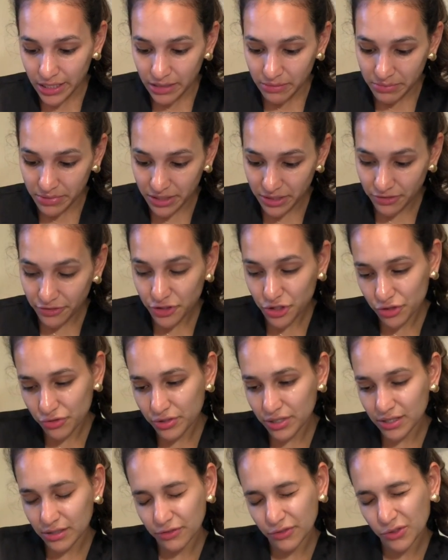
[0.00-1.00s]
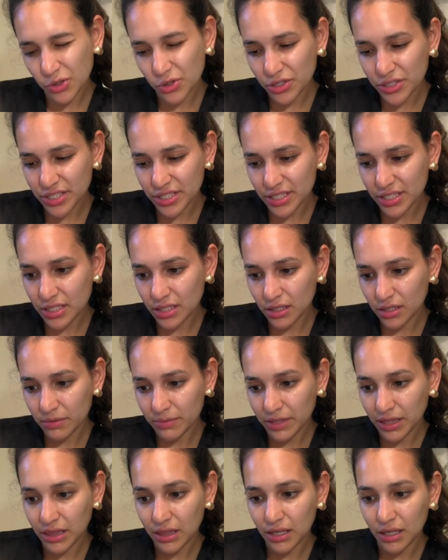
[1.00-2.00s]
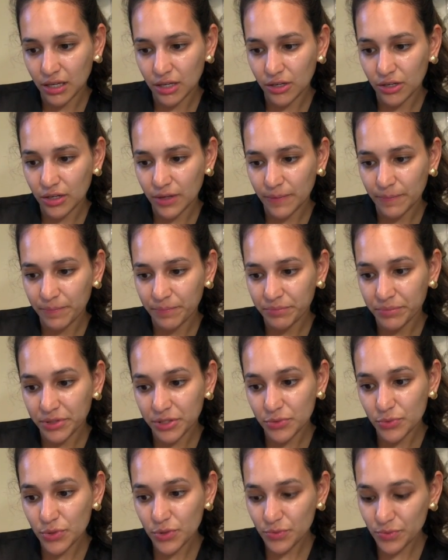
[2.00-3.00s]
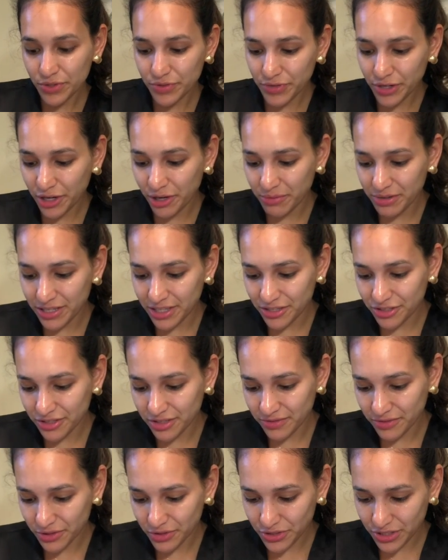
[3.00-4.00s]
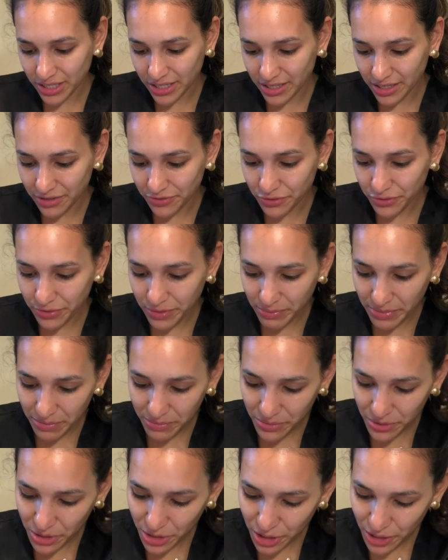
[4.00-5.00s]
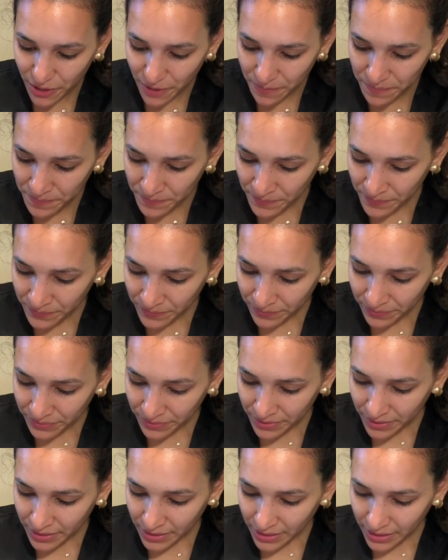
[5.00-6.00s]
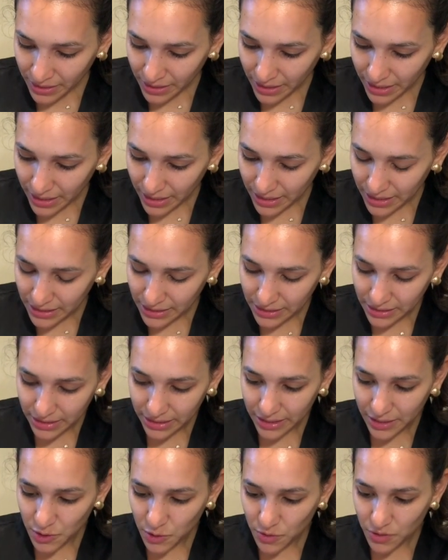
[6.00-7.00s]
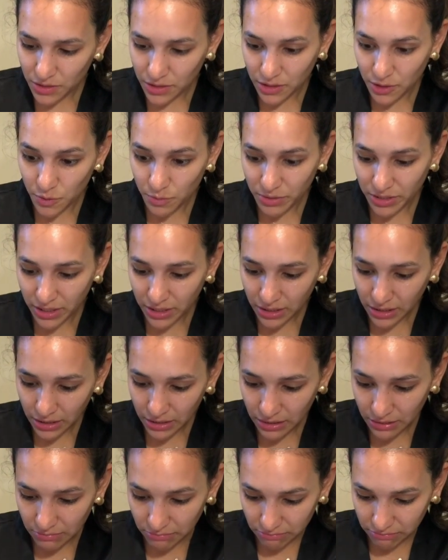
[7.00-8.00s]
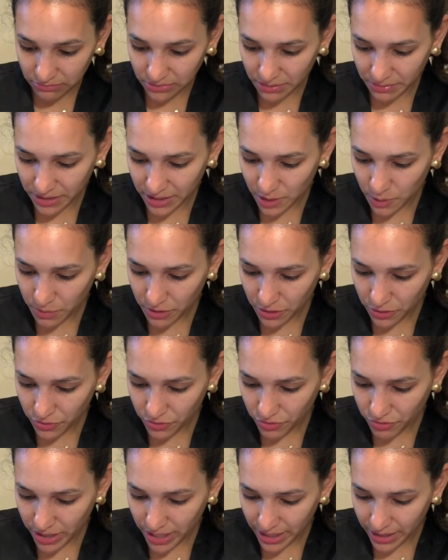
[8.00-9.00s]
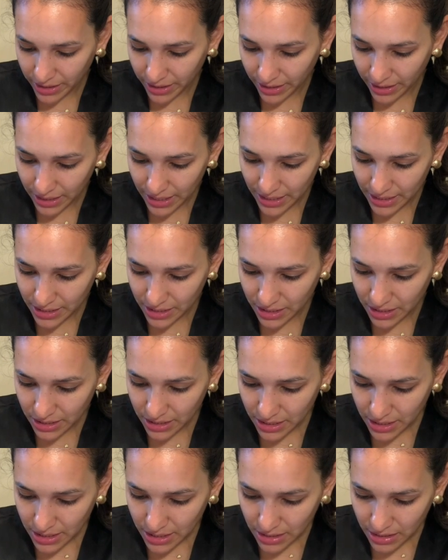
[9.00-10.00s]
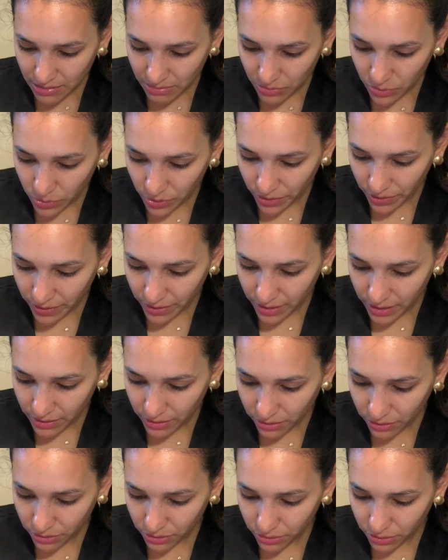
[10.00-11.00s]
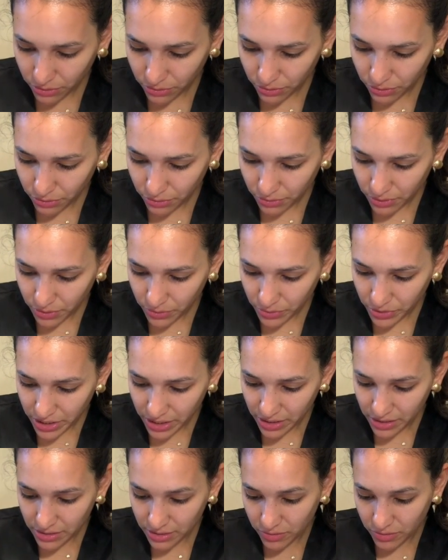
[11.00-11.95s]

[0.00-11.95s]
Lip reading: Bit of short, of course it is a little bit thicker, but this was one recommendation of Oksana, if you remember her. And it's been great. They last more than 3 weeks.